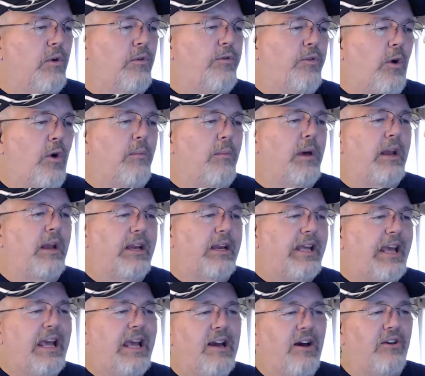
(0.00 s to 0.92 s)
fomented
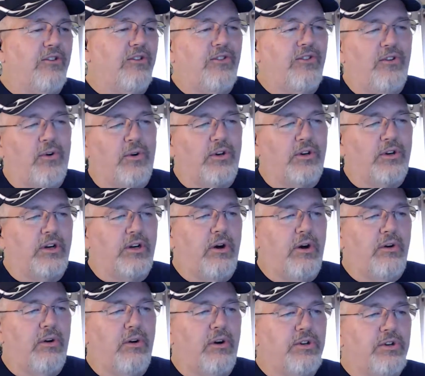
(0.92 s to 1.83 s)
chaos in North
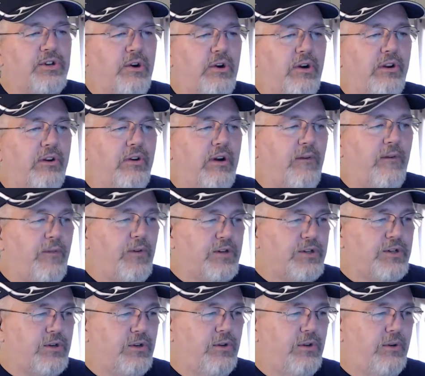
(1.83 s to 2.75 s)
Dakota are turning their
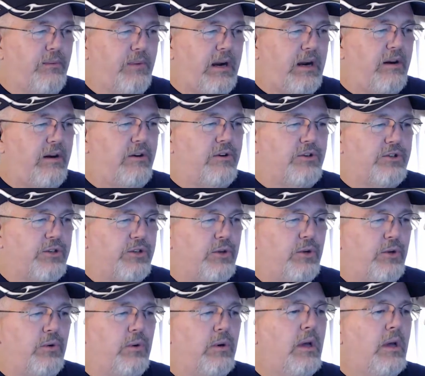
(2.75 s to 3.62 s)
efforts to the Mariner 2